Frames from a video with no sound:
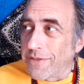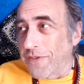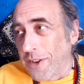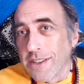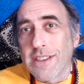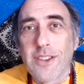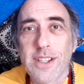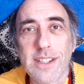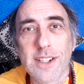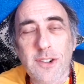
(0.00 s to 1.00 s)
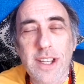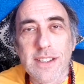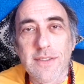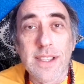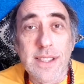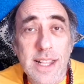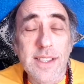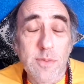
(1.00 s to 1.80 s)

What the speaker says: first 30 degrees of the sun's